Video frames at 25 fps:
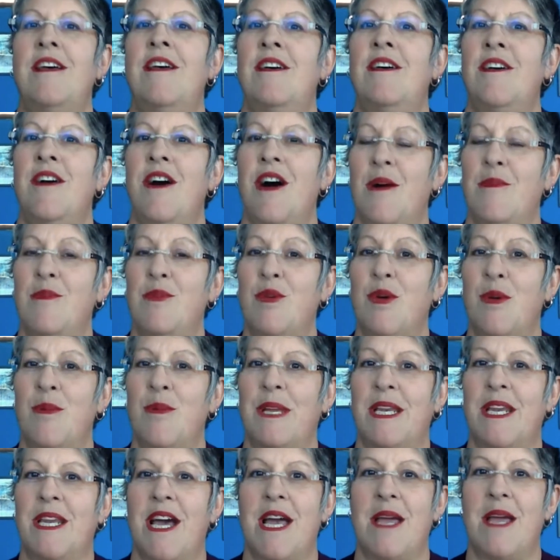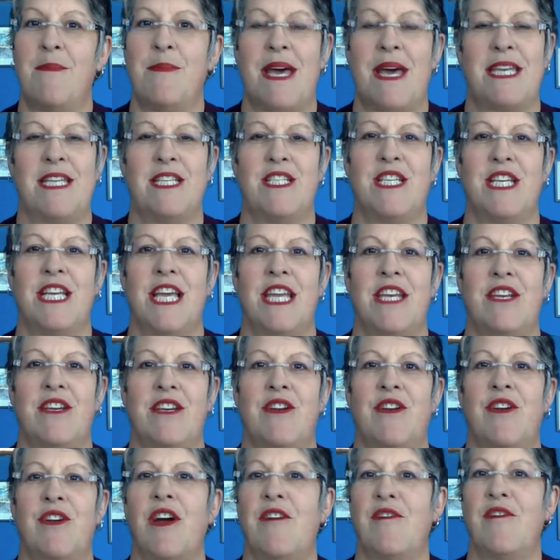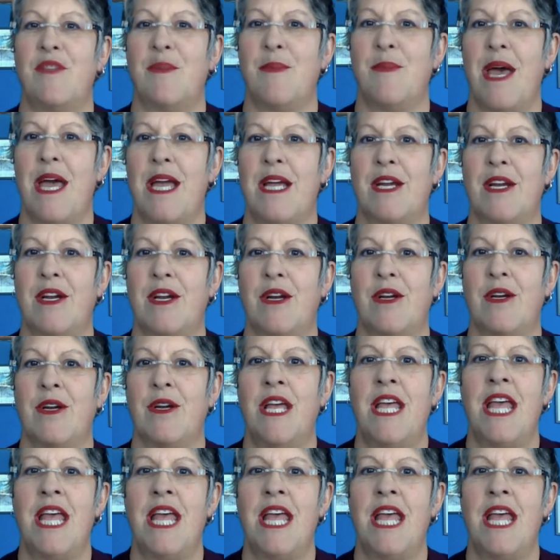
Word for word: I'm Joy Macknight, Managing Editor of The Banker,